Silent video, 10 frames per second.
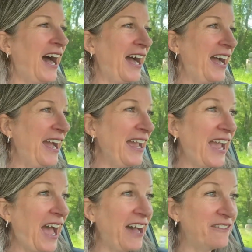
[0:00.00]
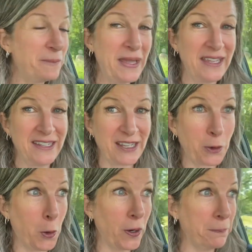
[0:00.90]
I have been
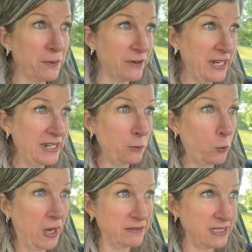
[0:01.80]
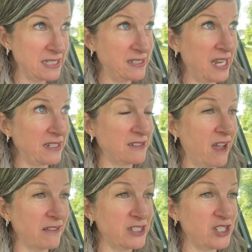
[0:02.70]
incorporating wellness
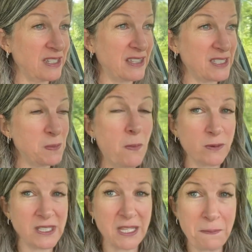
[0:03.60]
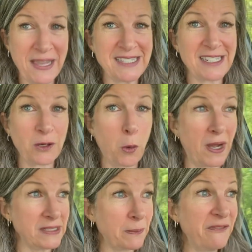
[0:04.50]
technology that's mostly based in
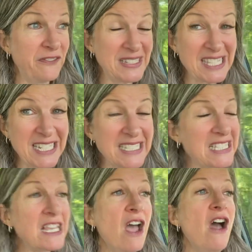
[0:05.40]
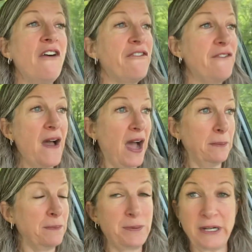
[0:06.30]
quantum physics
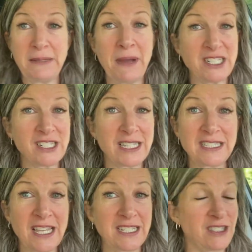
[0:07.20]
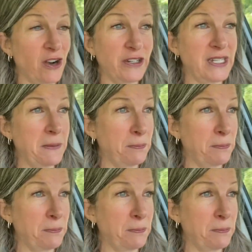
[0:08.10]
um, pretty much since I started in